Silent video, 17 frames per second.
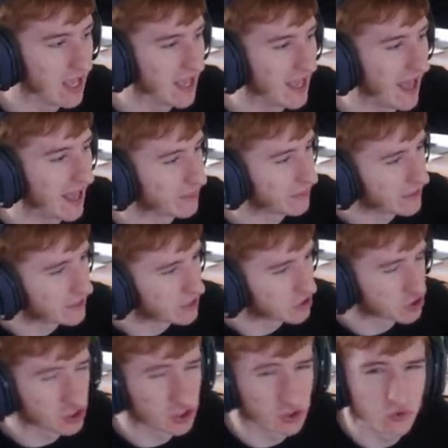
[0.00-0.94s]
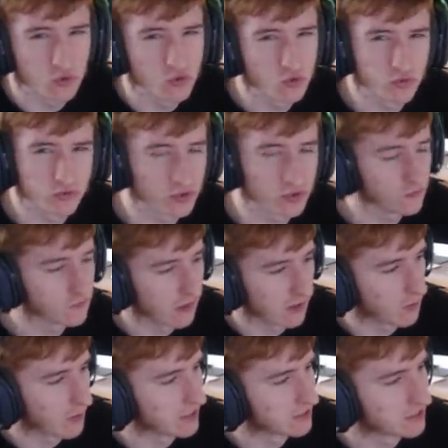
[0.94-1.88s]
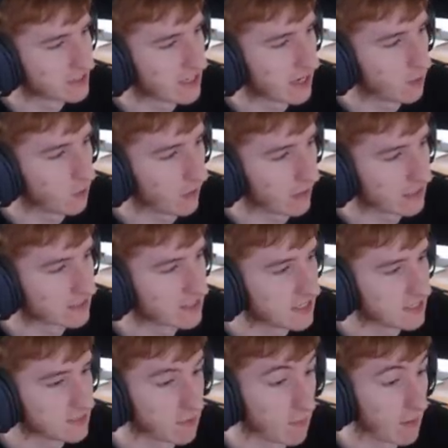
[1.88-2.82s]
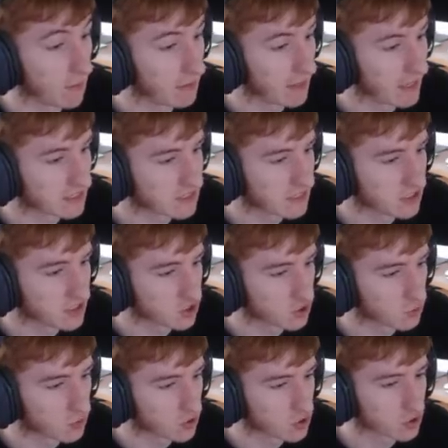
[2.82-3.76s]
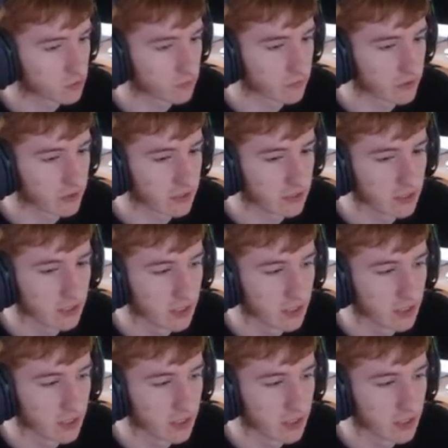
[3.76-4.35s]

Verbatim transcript: I think it's too too far away to tell what that is, but maybe that's hint towards something.